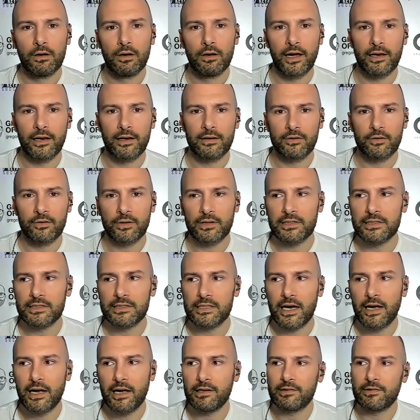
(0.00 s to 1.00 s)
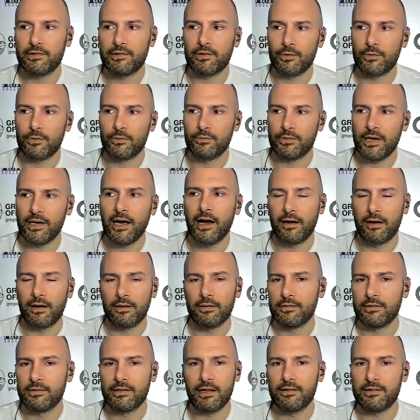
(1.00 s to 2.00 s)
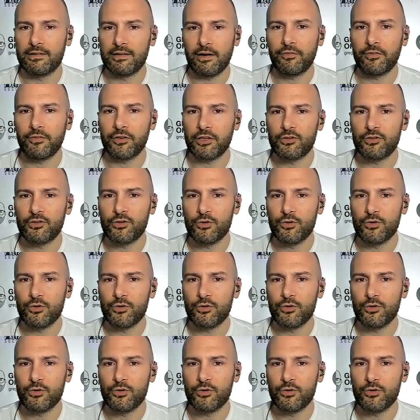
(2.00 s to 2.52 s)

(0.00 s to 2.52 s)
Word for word: at, during the day. So yeah, d- definitely